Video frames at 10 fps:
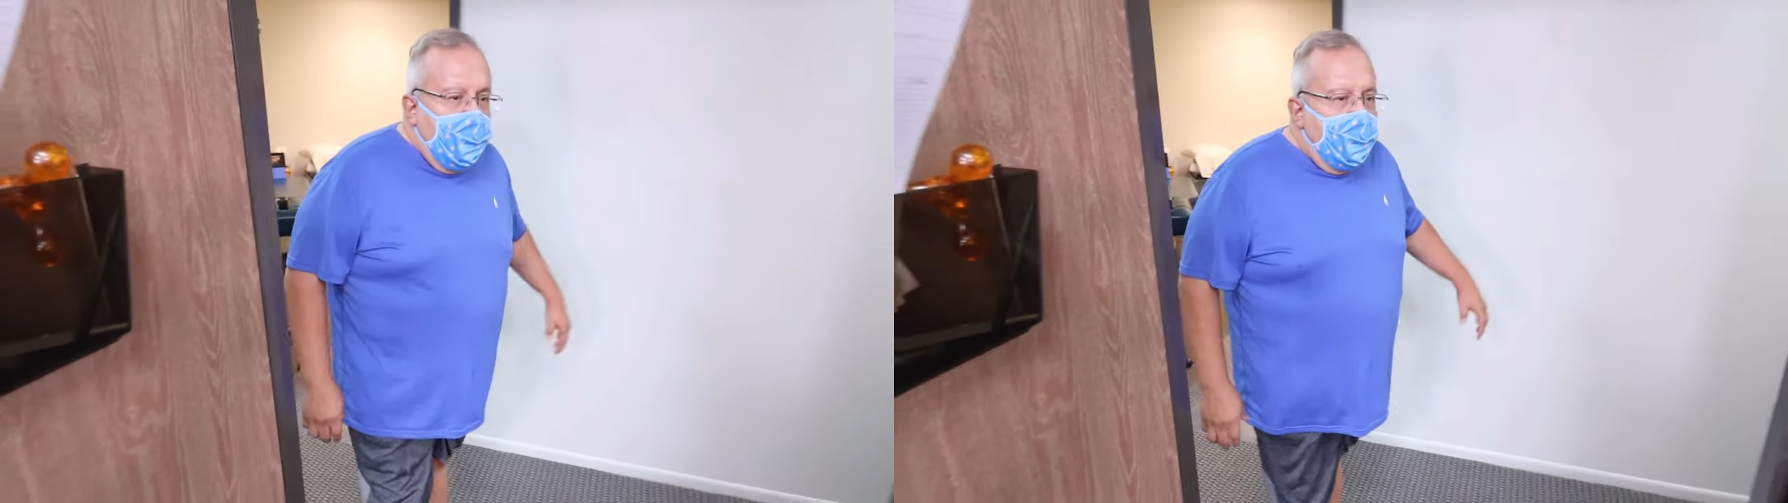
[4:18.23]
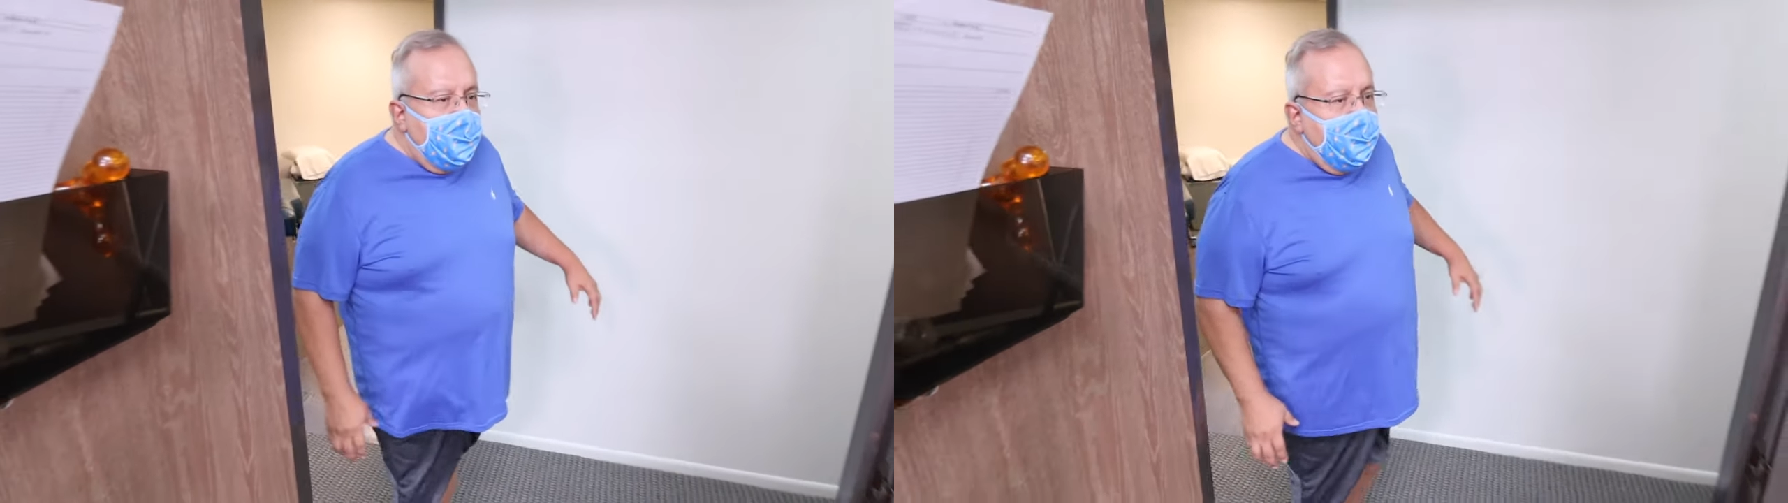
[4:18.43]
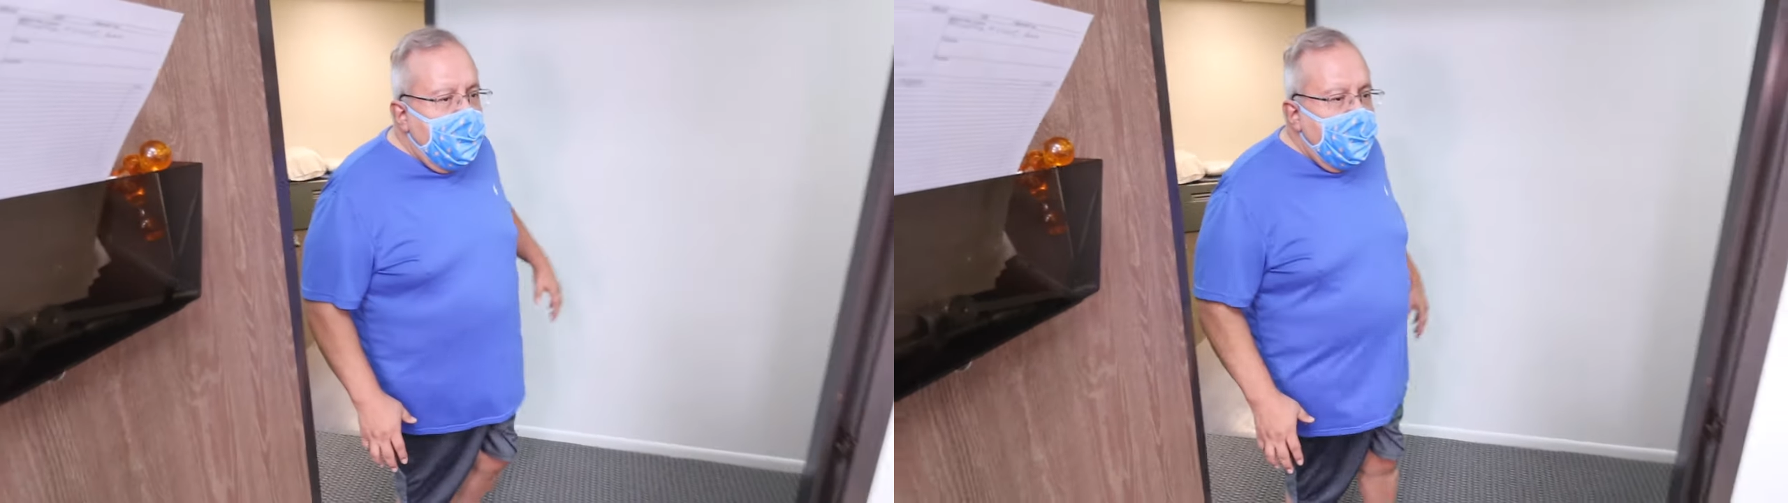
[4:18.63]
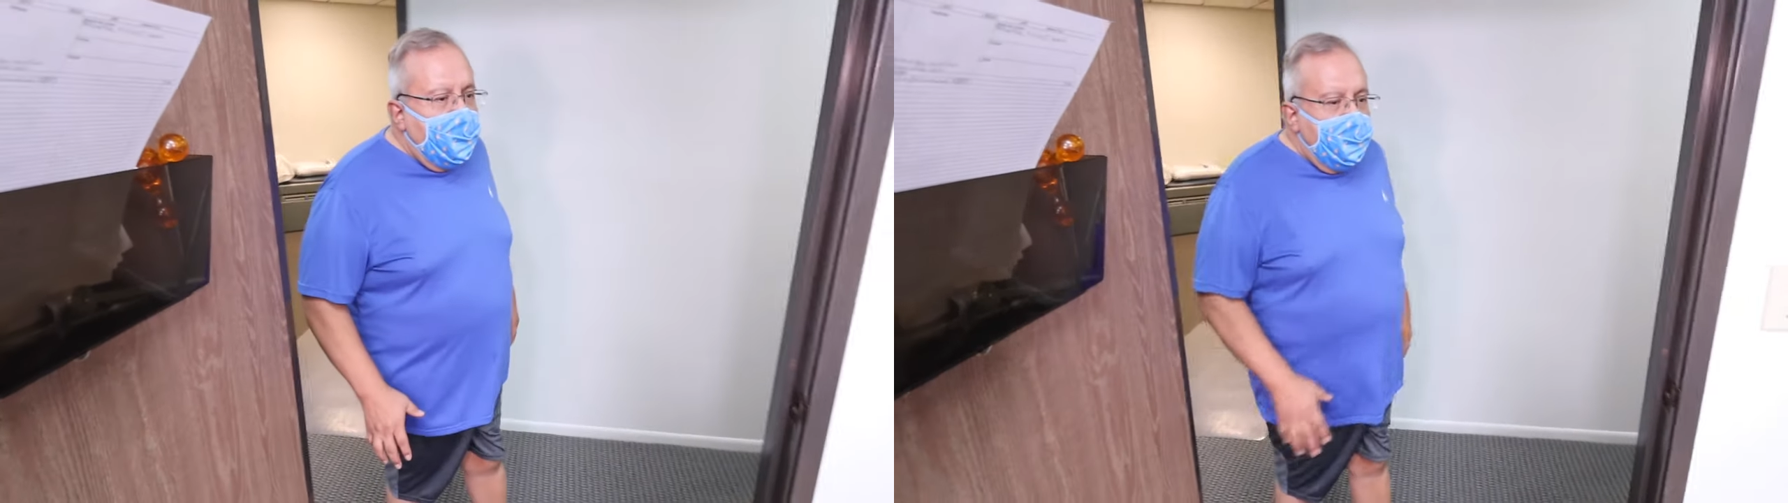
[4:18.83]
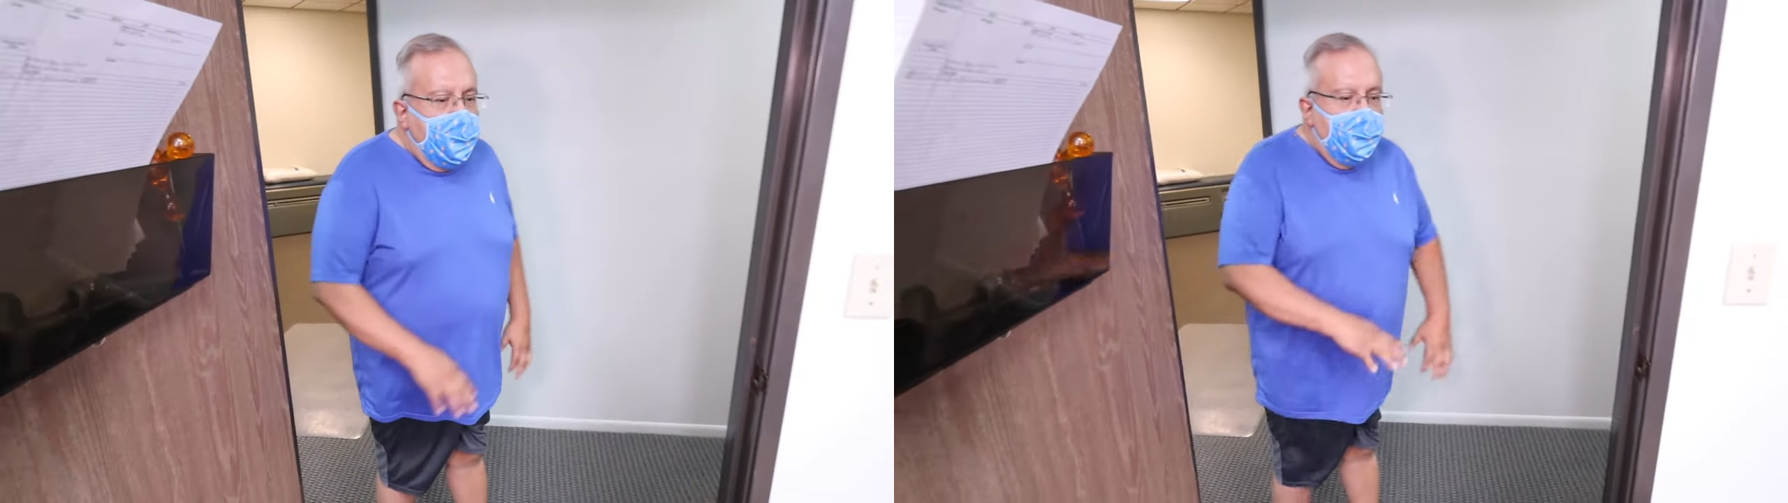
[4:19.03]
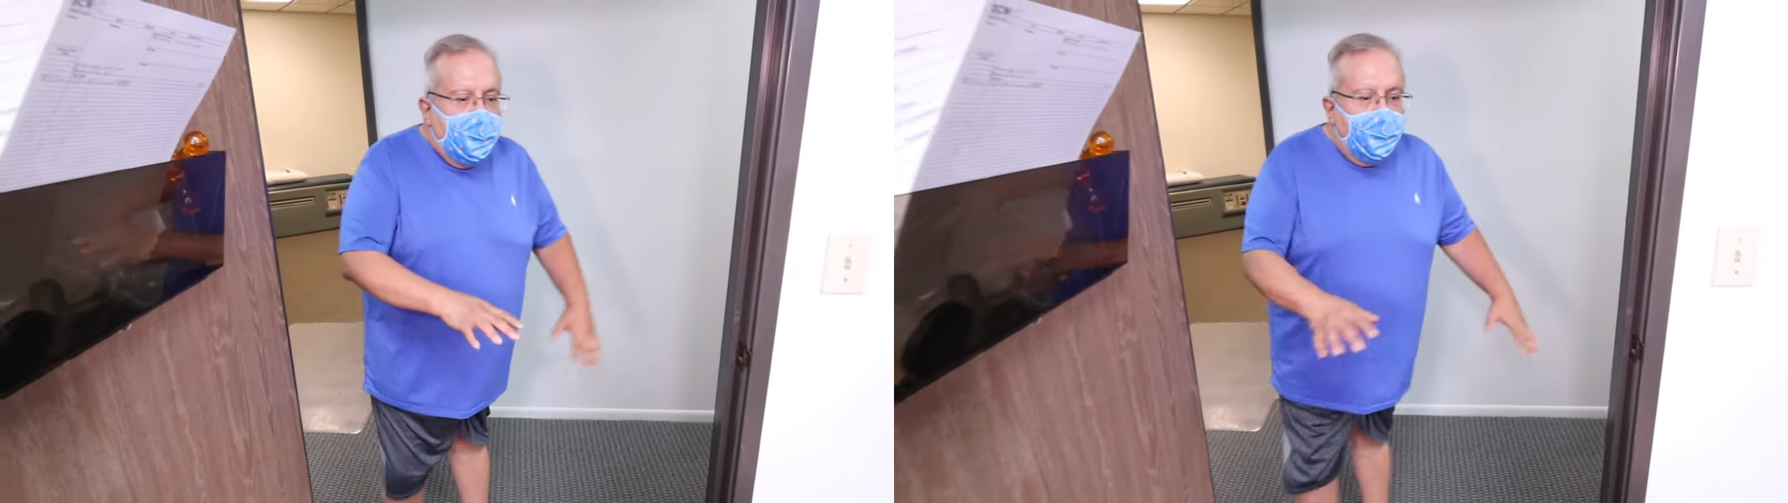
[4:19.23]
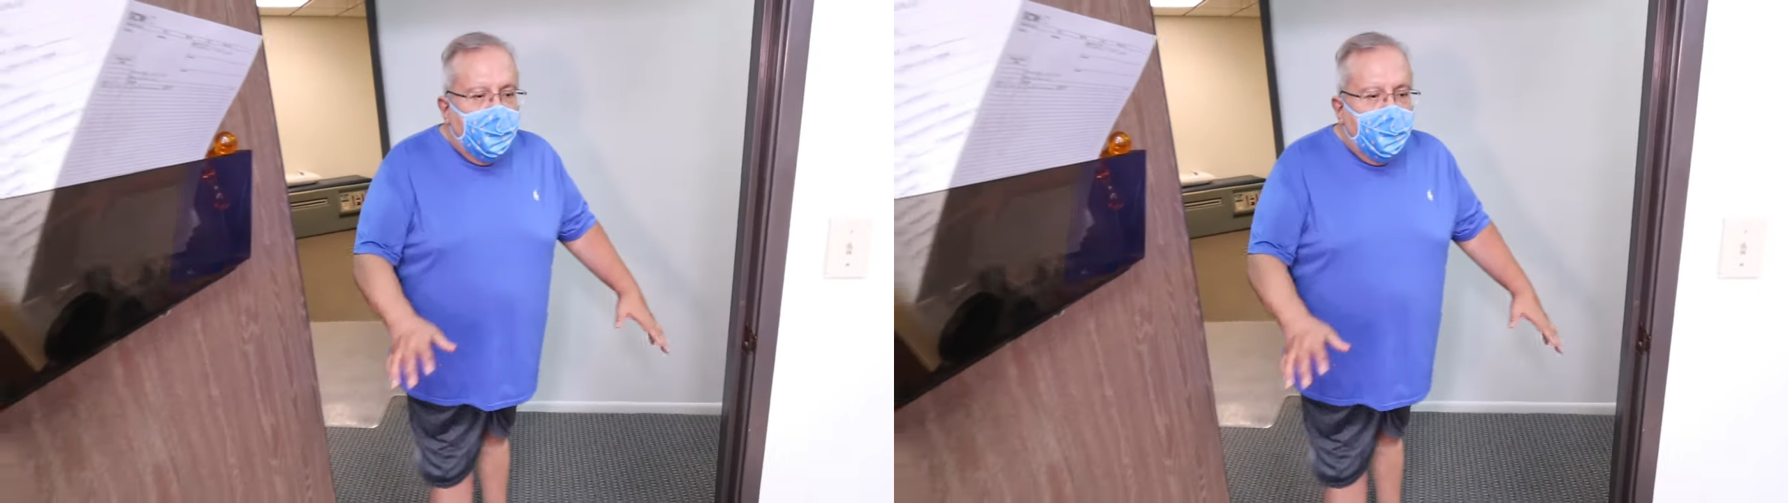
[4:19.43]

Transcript: I don't feel like I'm going all